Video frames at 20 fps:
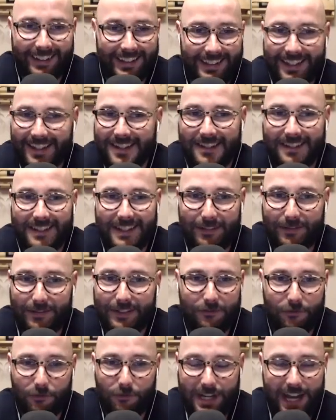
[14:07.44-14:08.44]
he doesn't
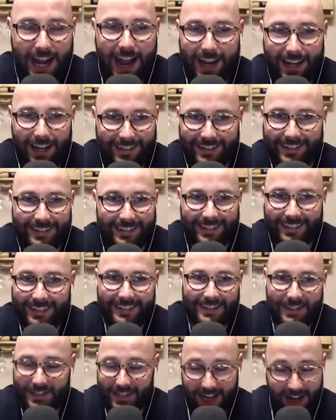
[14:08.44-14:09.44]
even react to
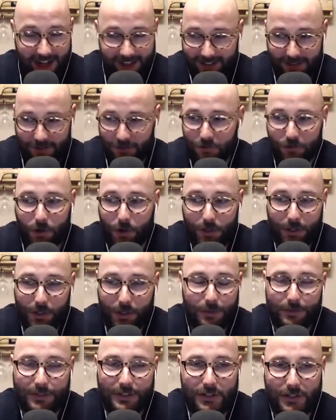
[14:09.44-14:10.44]
just Alex drawing
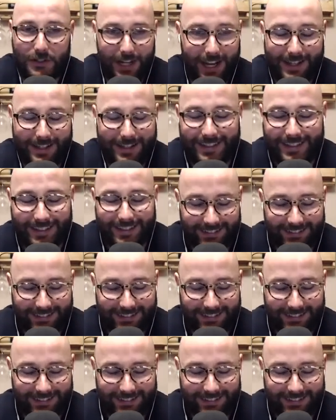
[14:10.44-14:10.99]
all over his chest.